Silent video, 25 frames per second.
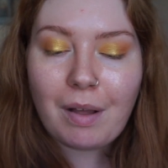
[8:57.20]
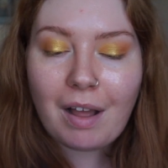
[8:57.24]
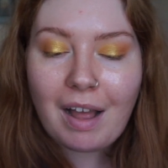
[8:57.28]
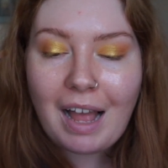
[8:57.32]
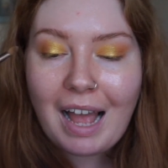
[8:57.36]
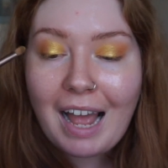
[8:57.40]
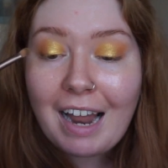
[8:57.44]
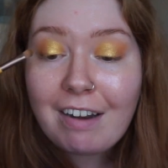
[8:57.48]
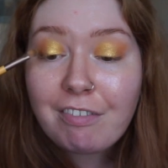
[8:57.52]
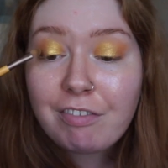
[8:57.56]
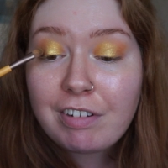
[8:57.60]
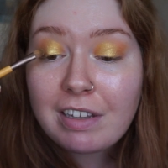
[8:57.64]

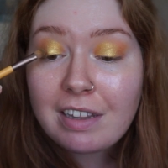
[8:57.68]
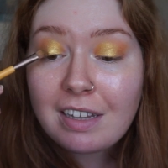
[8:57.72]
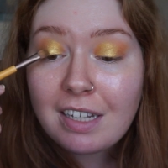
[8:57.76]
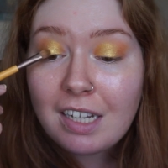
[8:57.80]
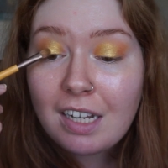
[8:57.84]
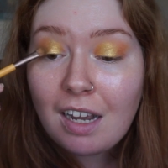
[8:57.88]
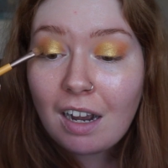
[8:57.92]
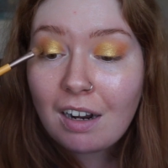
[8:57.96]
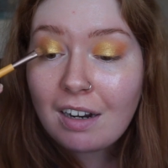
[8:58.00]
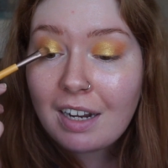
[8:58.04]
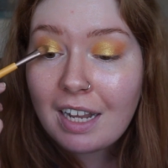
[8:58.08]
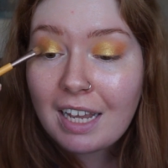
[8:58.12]
Henry the
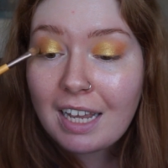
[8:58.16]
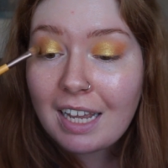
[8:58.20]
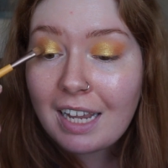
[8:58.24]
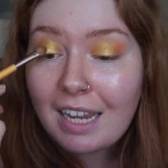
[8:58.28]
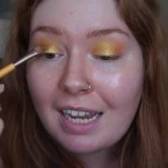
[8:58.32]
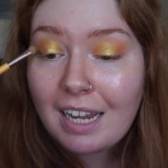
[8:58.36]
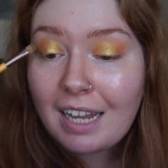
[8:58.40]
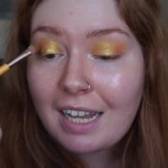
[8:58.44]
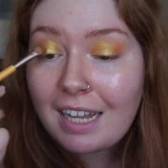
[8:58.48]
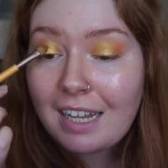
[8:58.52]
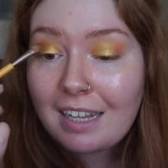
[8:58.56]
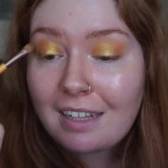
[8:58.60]
young
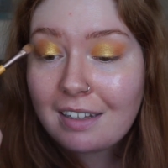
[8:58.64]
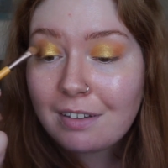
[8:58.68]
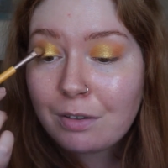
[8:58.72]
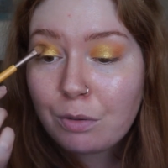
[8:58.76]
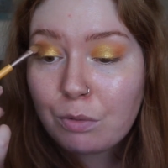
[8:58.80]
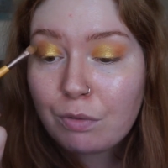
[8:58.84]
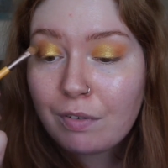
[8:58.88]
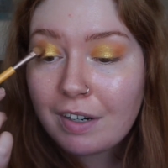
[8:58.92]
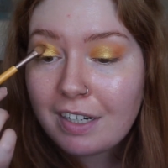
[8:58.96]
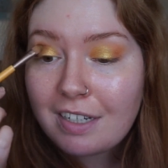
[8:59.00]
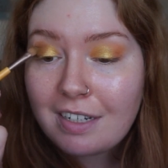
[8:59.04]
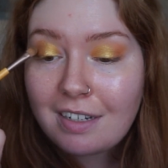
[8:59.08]
king is
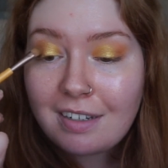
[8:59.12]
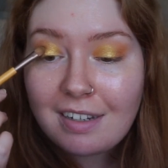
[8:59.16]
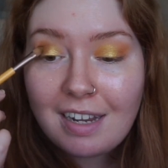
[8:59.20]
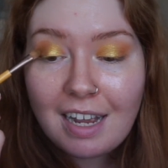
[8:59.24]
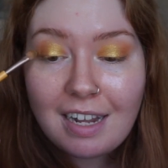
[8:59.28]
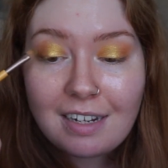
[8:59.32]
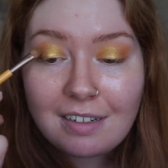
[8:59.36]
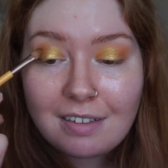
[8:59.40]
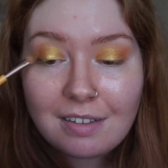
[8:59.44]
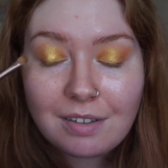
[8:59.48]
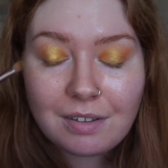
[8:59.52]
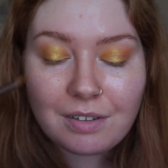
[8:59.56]
already
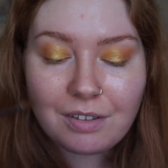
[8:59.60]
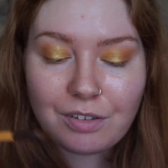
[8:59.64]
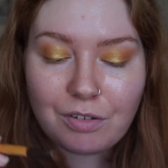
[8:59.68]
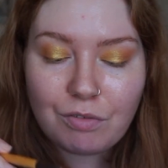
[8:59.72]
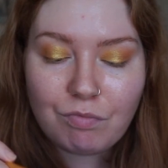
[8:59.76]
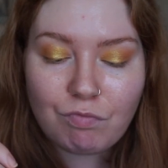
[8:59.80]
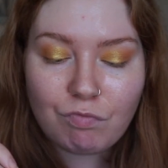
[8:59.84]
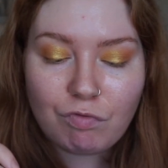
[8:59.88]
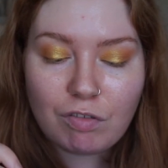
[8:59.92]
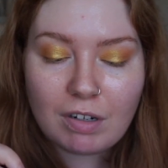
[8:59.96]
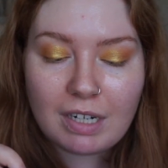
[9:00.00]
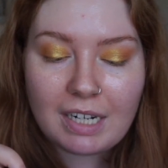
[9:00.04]
dead, so it's
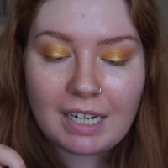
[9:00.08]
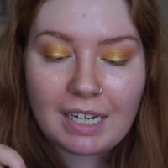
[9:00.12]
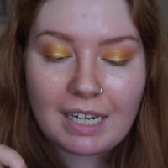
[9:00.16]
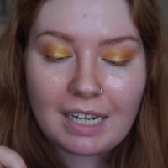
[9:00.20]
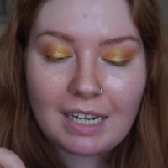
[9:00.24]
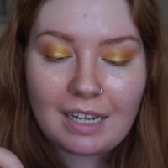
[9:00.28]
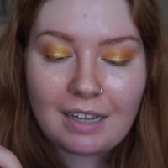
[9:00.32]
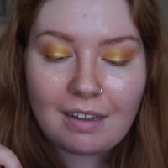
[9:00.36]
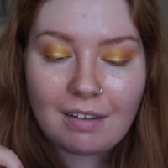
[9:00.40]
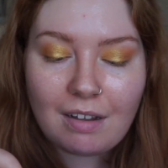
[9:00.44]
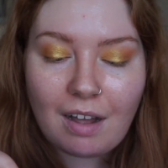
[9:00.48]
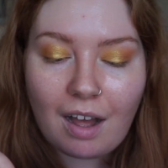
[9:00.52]
not
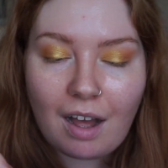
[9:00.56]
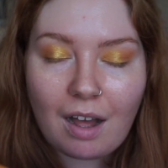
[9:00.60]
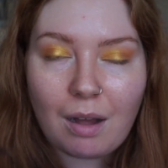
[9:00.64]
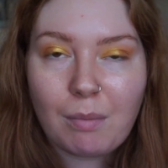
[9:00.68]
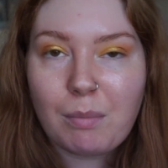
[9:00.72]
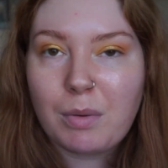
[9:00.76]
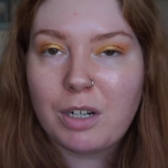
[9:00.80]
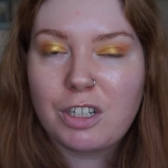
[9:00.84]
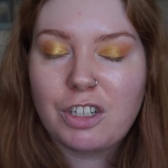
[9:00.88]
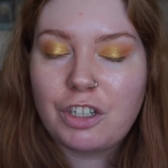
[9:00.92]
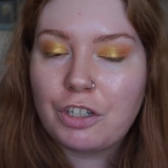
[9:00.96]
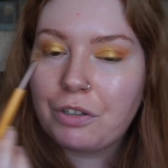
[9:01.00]
really
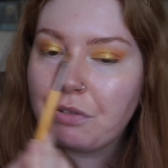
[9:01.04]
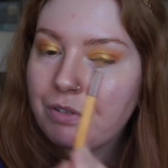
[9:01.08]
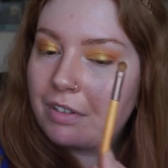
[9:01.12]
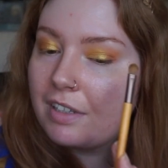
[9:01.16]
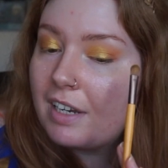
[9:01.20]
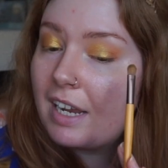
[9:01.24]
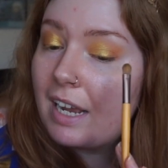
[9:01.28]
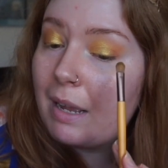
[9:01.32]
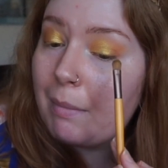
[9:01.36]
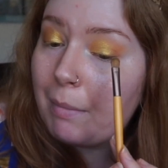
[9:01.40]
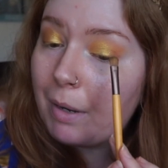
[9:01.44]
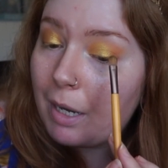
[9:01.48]
much use to
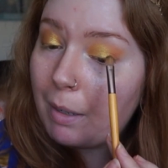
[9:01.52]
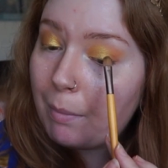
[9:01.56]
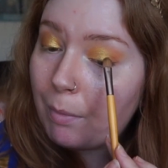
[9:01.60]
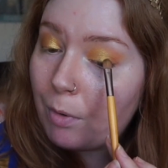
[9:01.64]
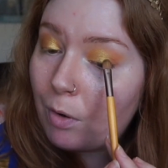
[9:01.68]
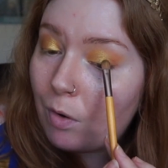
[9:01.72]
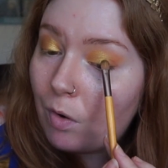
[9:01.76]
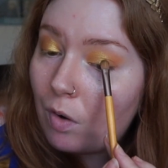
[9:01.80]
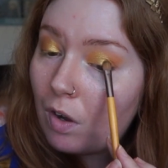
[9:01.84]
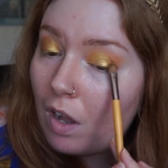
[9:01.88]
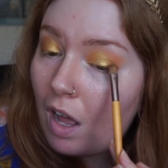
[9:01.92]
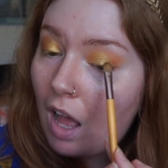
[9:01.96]
him
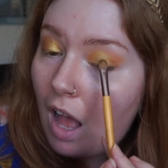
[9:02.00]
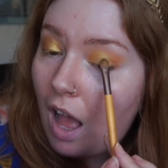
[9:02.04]
anymore.